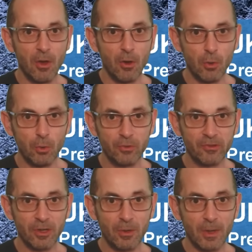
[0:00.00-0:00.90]

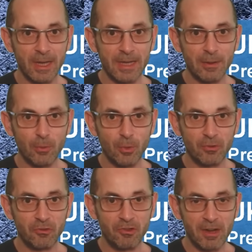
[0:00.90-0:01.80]
Also, it
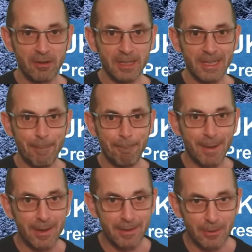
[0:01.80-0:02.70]
was generally
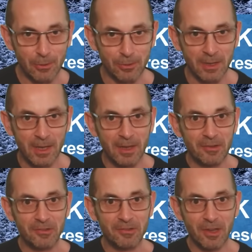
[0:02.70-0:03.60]
mild.
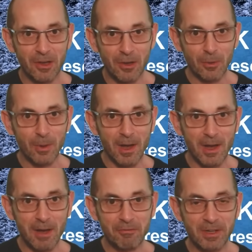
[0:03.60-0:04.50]
So,
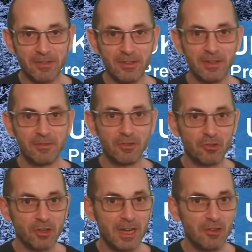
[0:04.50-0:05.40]
are there any signs for
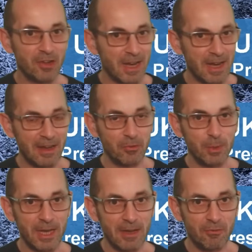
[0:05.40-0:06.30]
change as
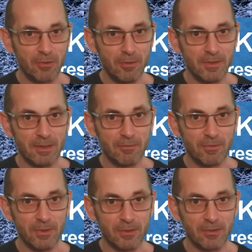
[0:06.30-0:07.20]
we head through the
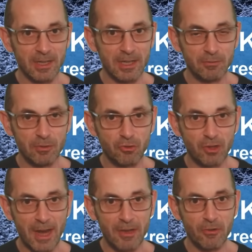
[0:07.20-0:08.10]
first half of
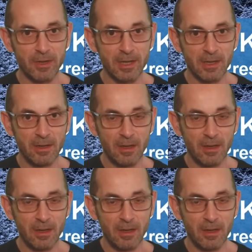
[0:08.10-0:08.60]
January?